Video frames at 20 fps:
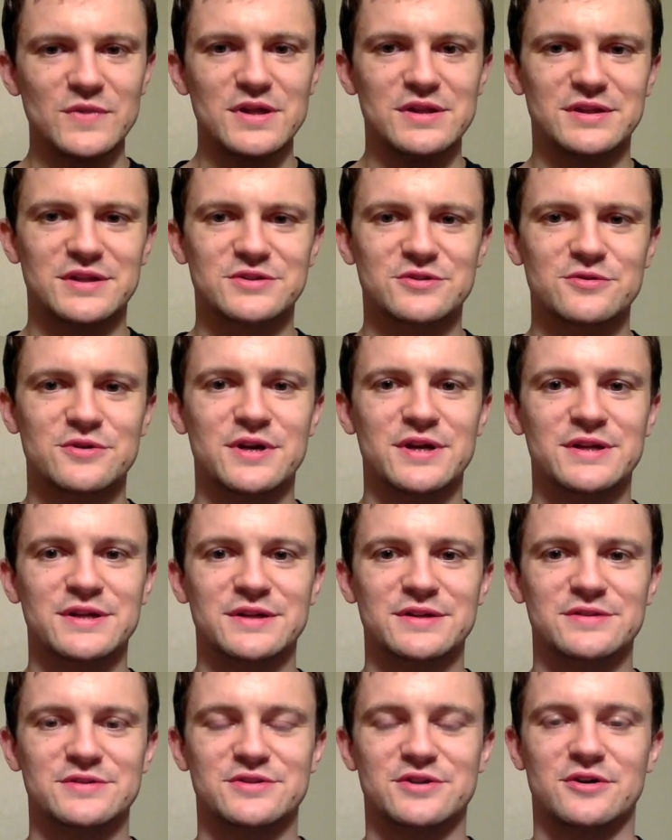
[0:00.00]
let's go ahead
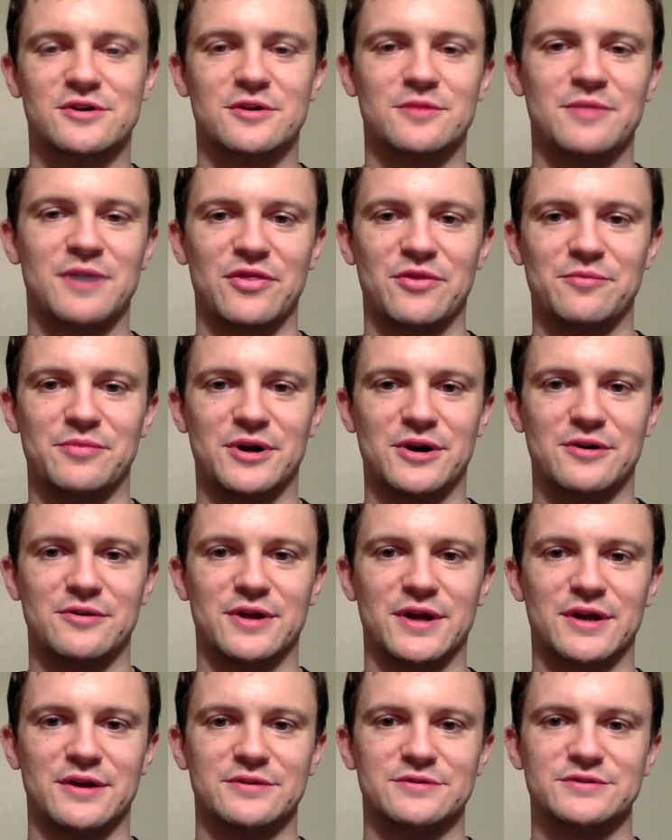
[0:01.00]
and talk about the Barrow
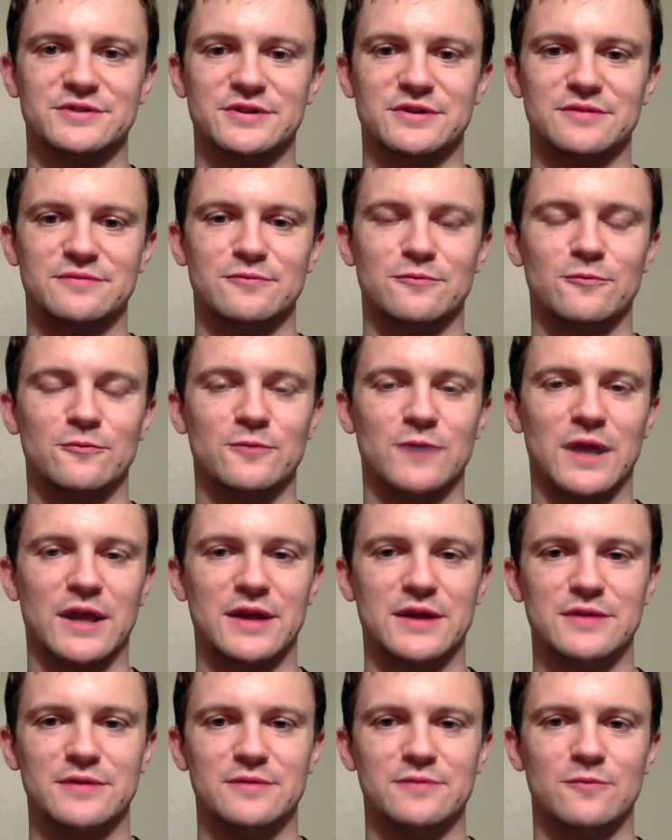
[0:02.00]
Downs
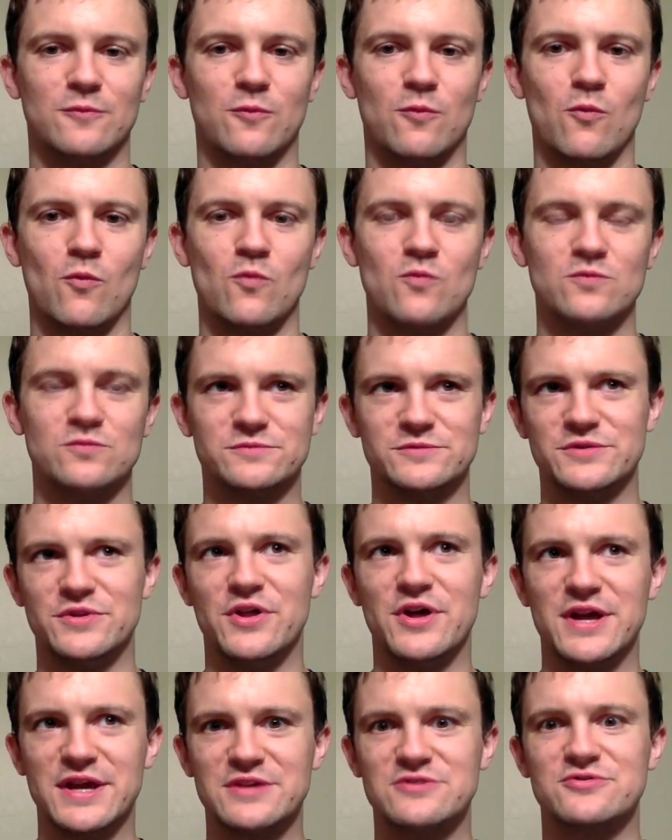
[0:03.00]
and
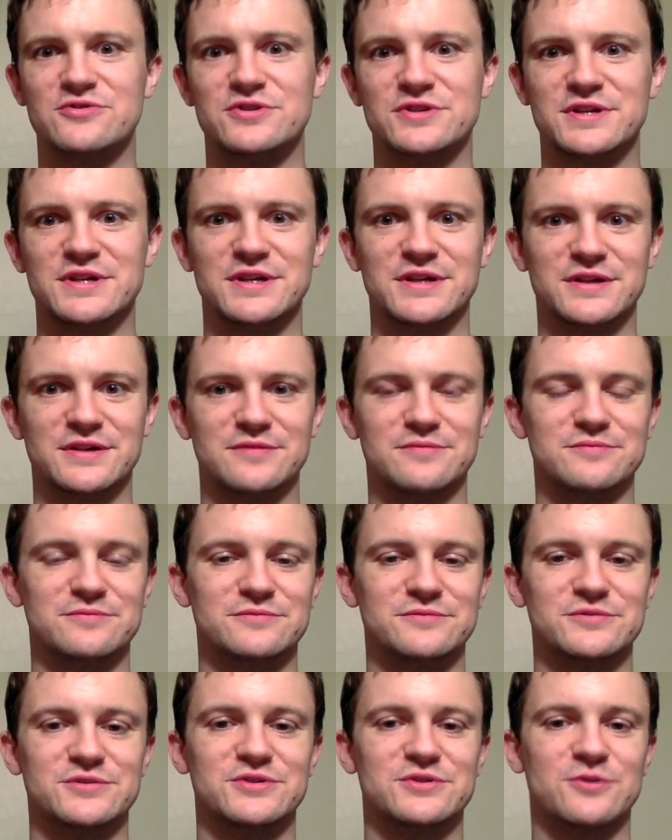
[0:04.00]
the interesting
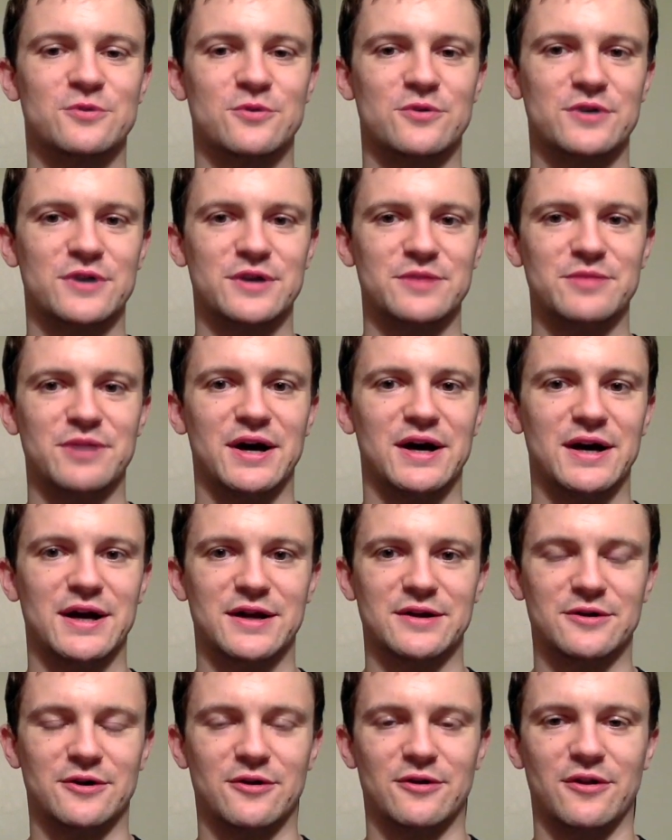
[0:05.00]
story
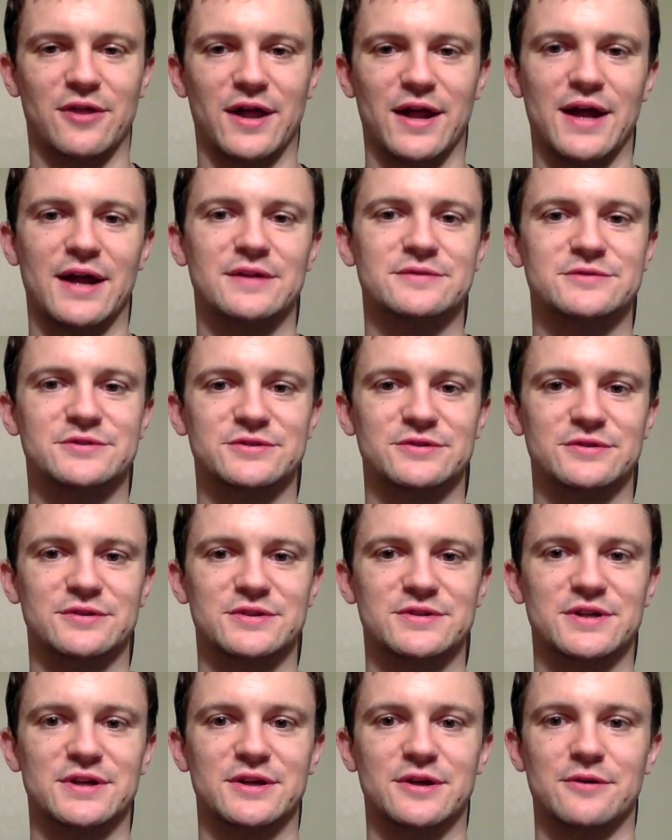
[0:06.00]
behind all that. So
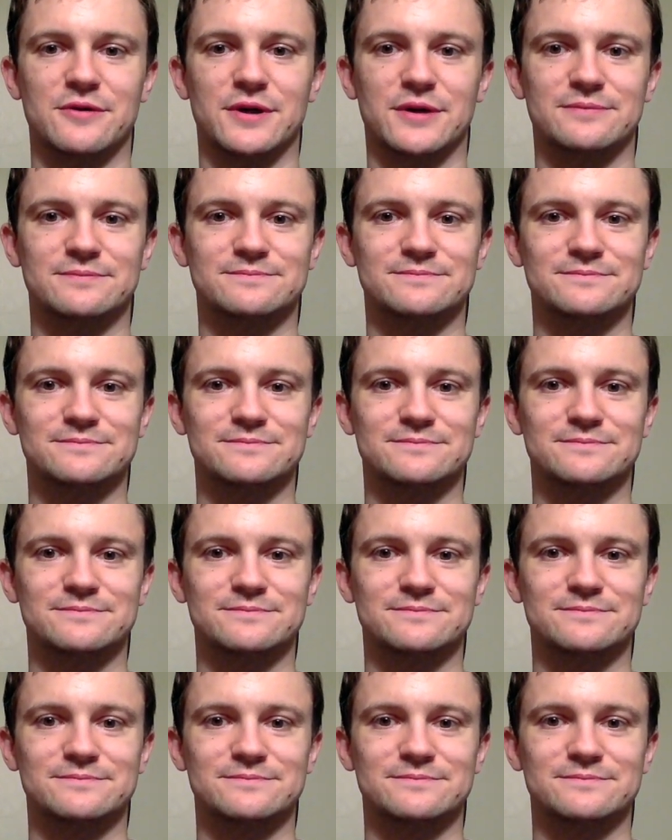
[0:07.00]
let's get going.